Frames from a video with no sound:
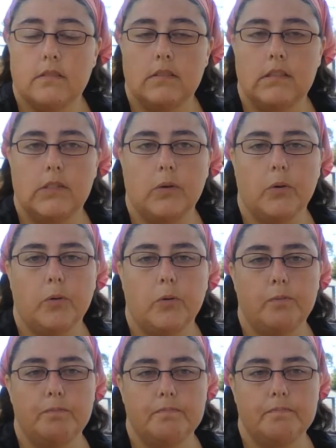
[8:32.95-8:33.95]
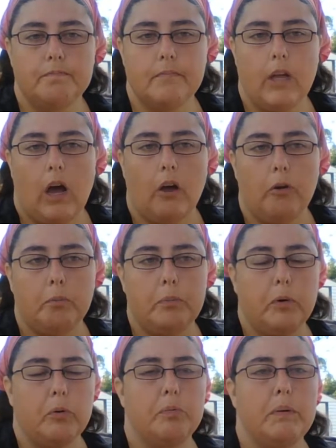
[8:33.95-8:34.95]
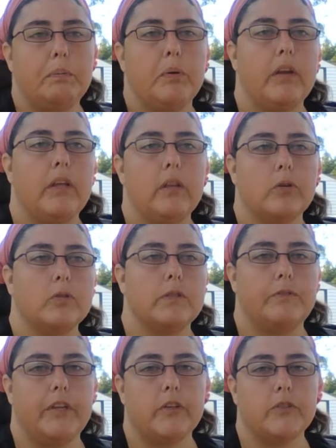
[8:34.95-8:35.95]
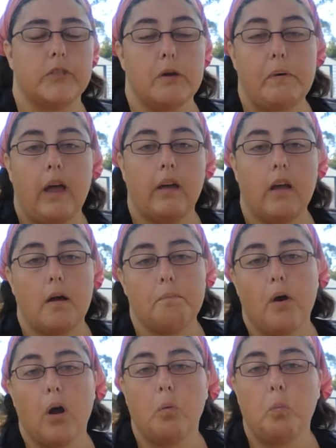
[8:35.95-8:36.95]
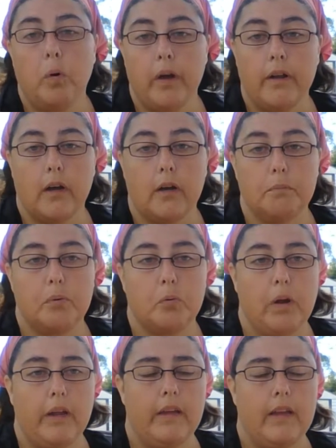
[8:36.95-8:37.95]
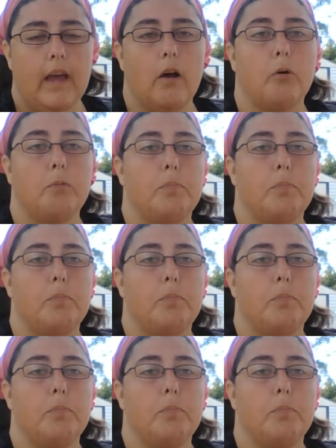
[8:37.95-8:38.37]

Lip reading: So I will be putting those videos up. I got part 1 up right now.